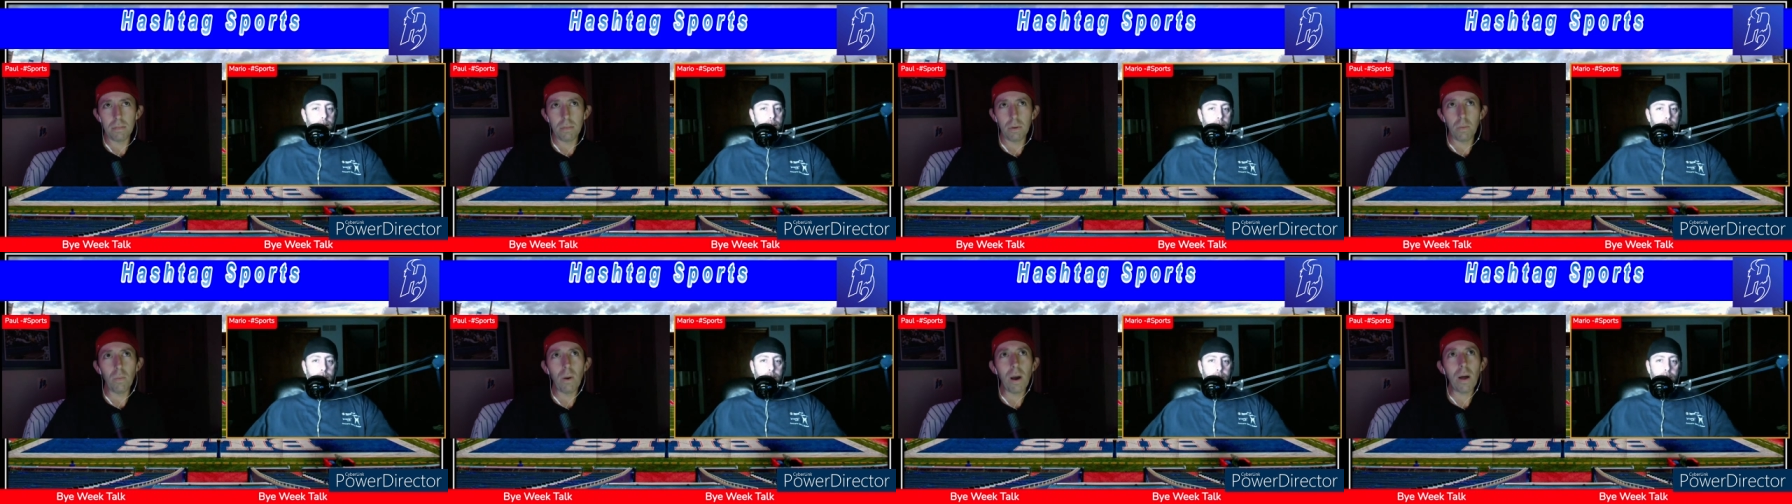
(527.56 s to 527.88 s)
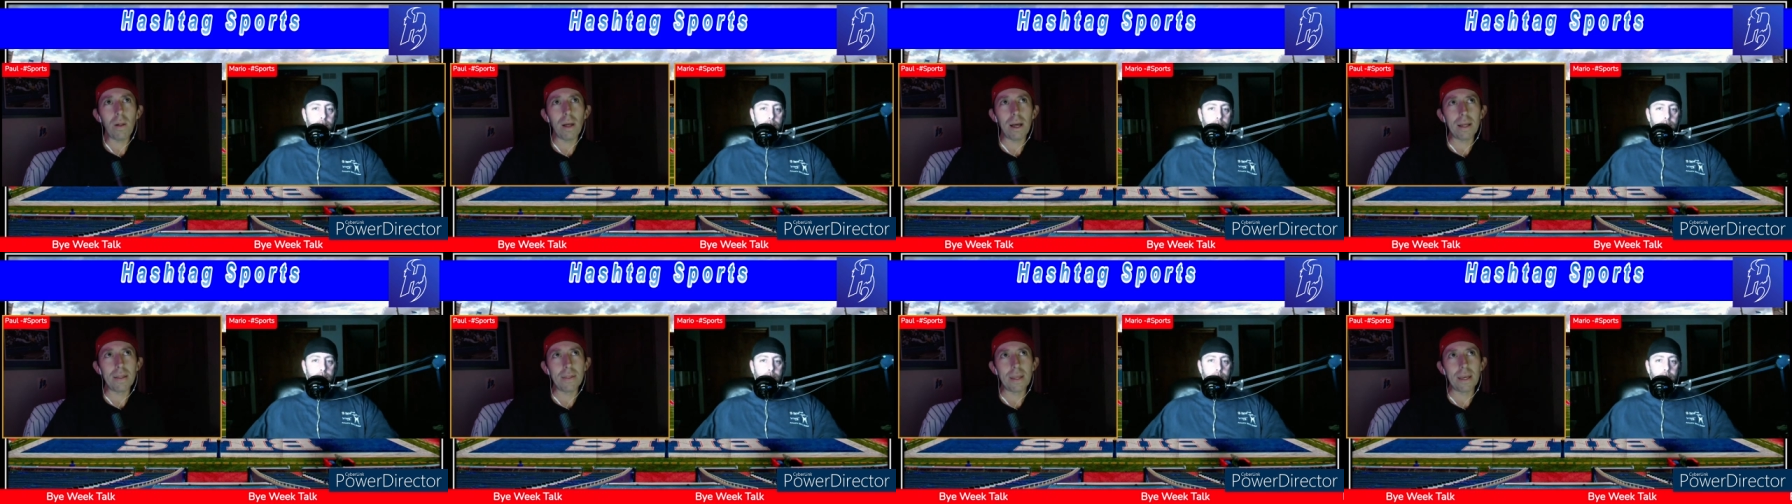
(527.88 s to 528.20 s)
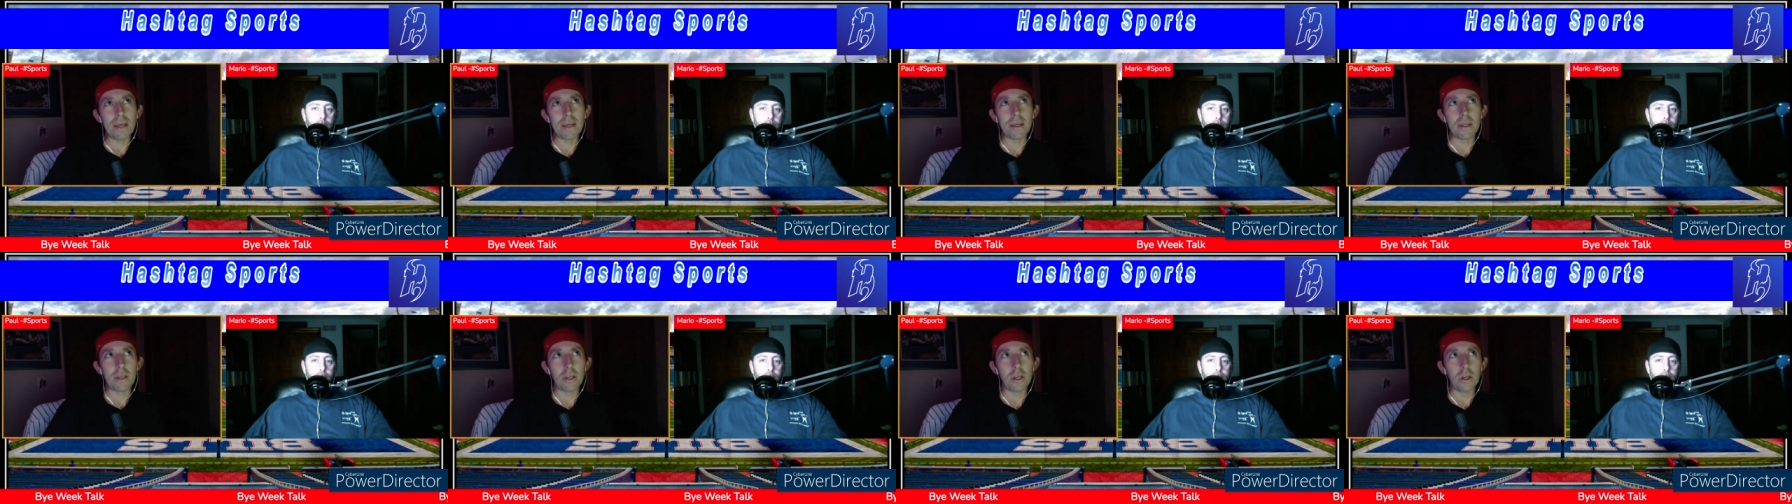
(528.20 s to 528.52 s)
Well, I
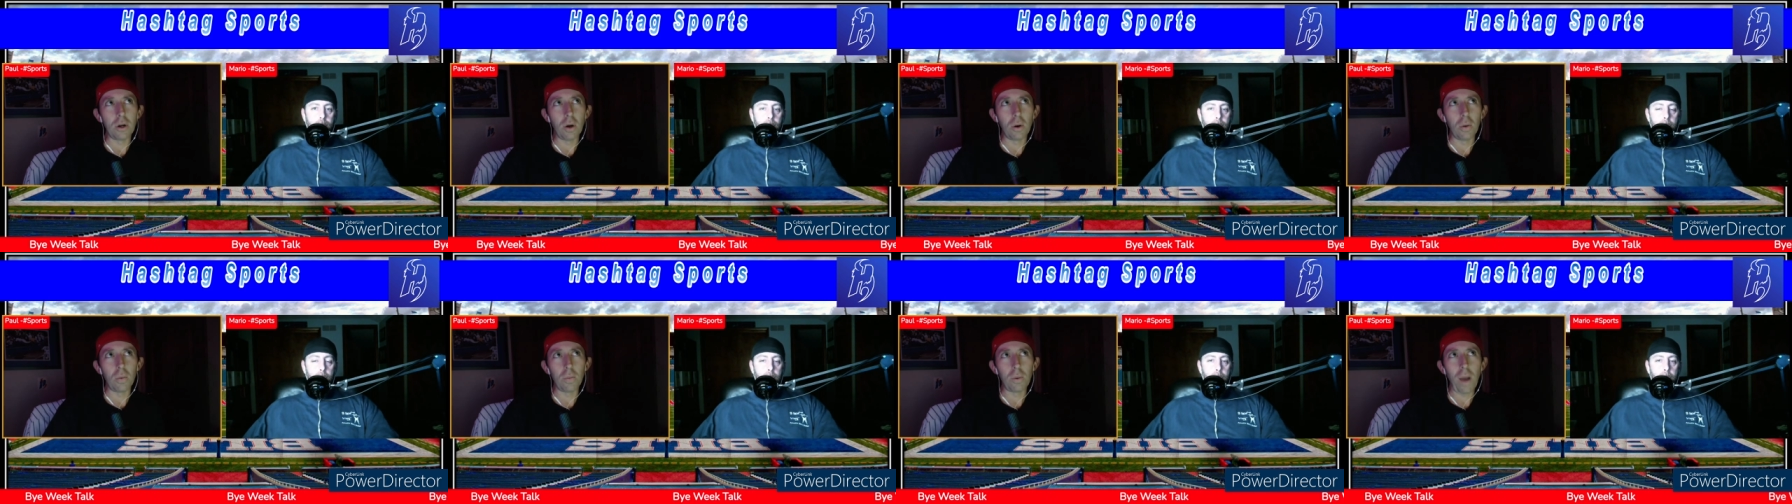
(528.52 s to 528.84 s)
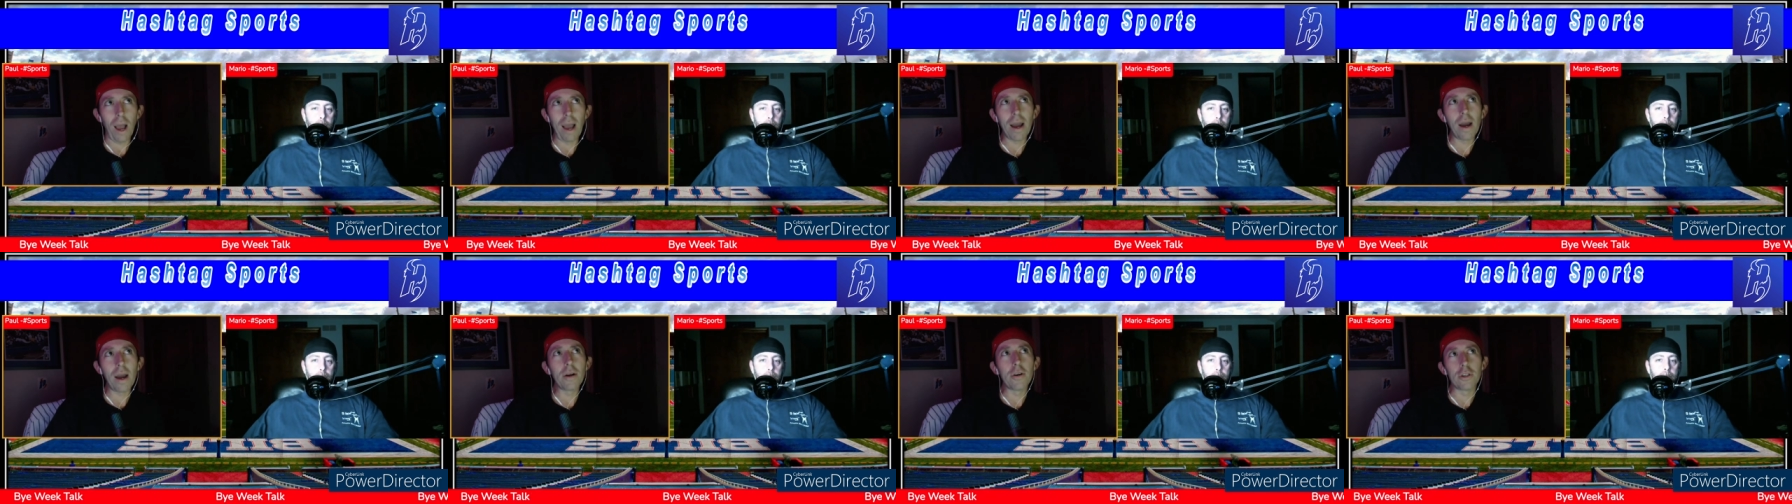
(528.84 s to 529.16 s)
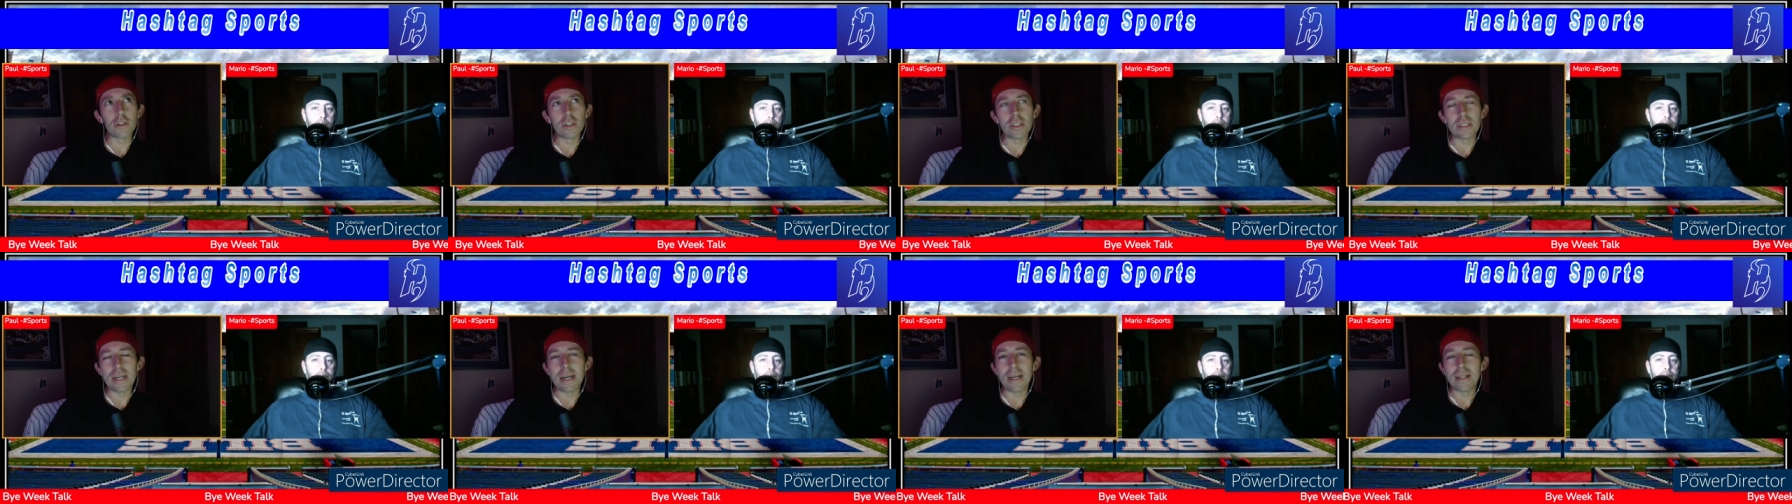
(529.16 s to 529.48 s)
think, you know, I
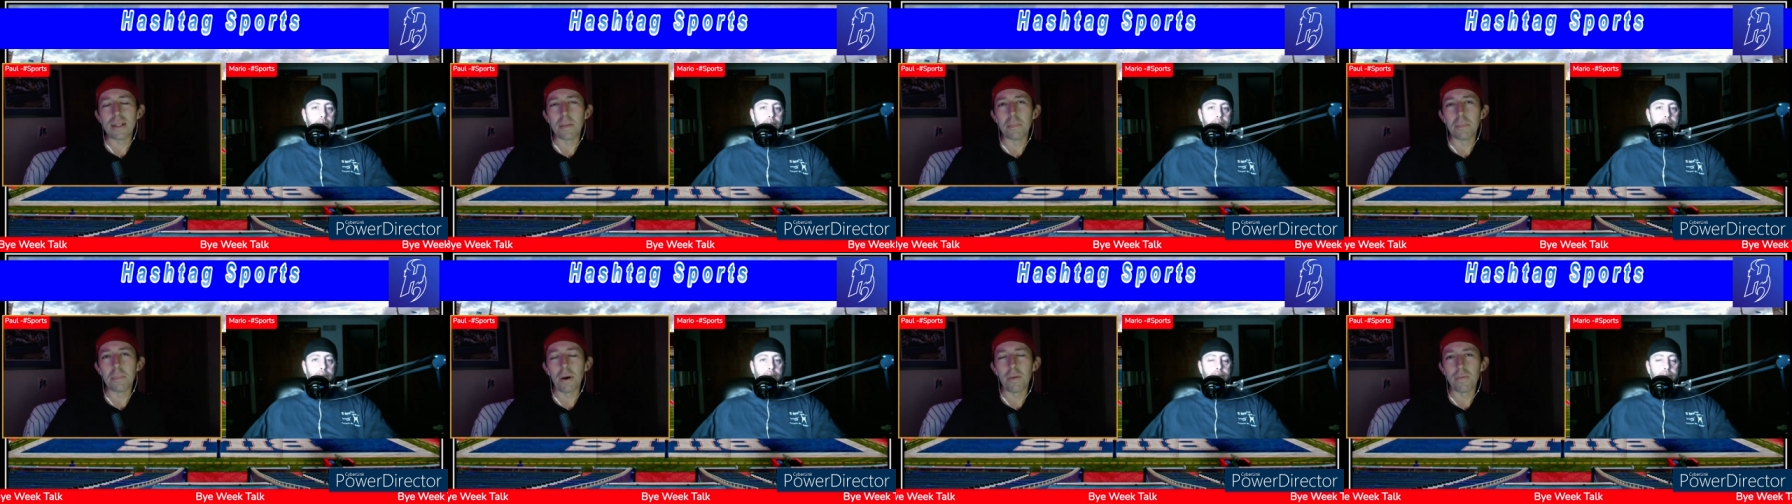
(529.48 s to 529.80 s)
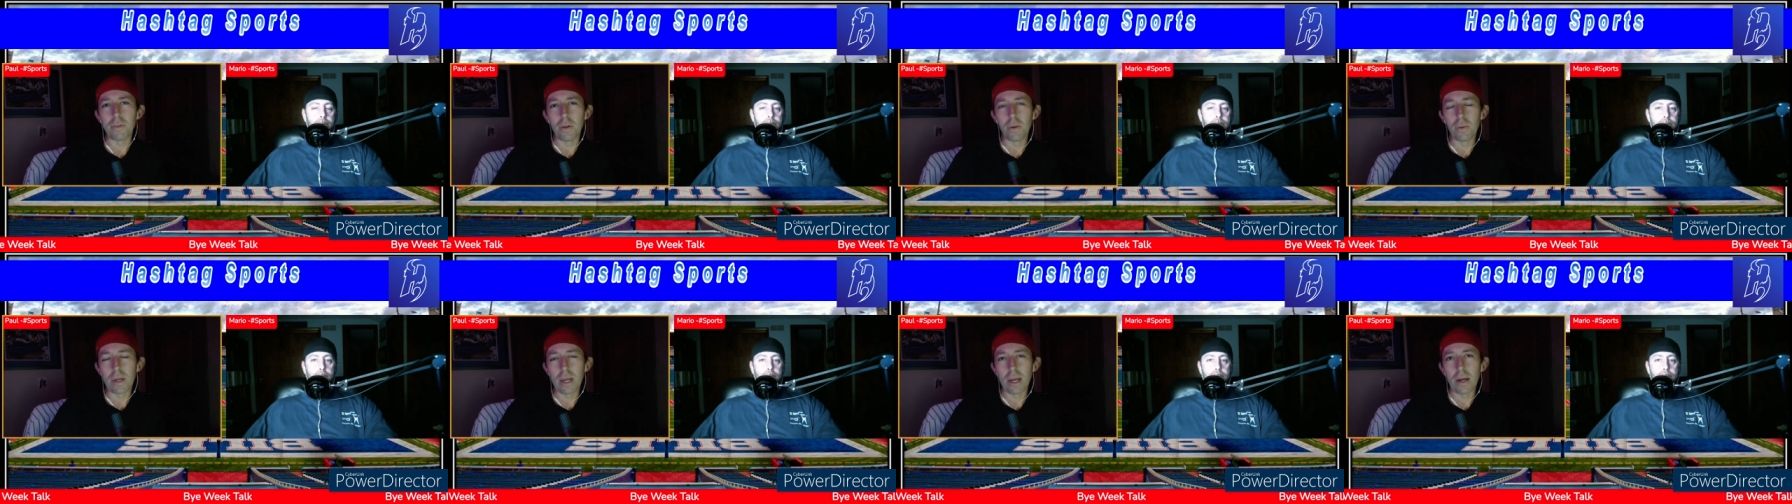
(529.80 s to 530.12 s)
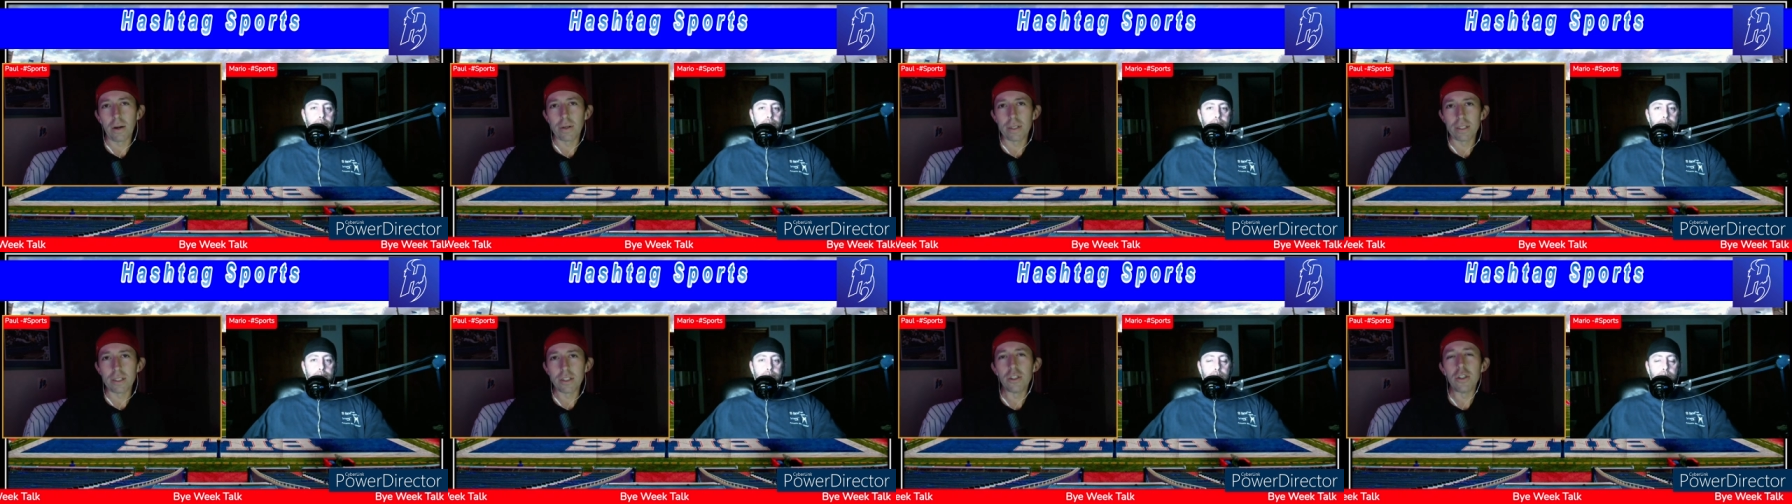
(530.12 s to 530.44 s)
understand that Buffalo
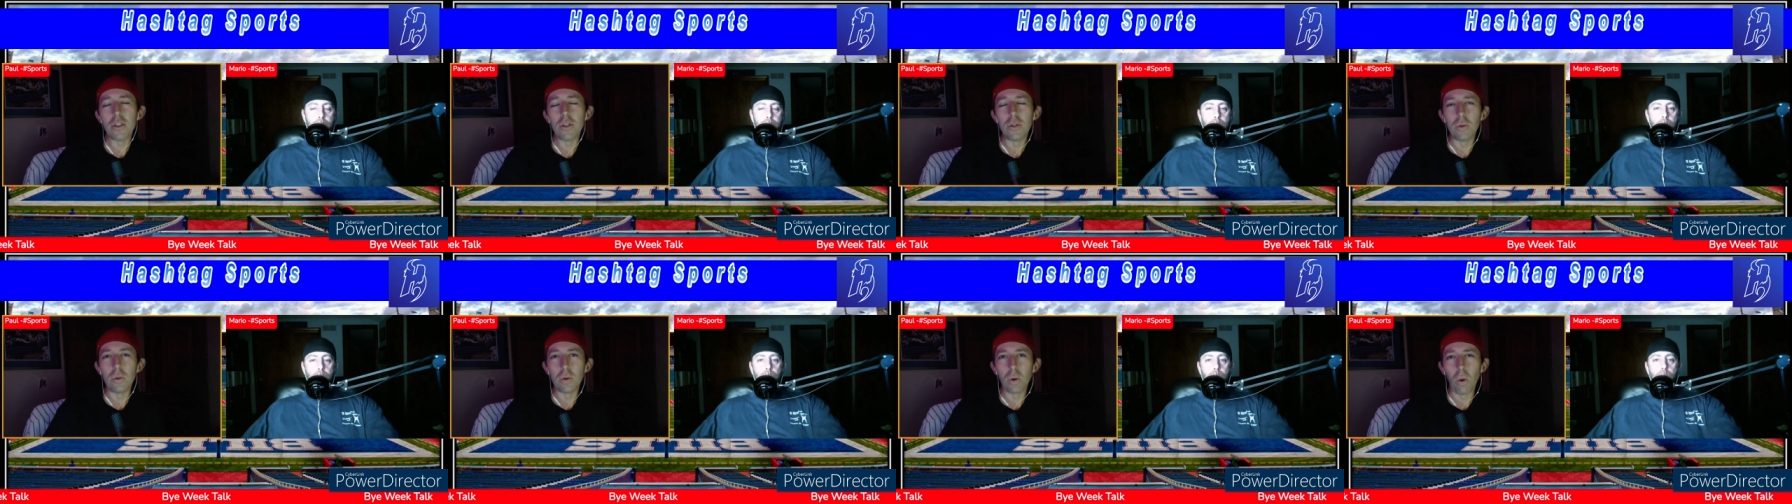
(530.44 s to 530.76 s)
carries two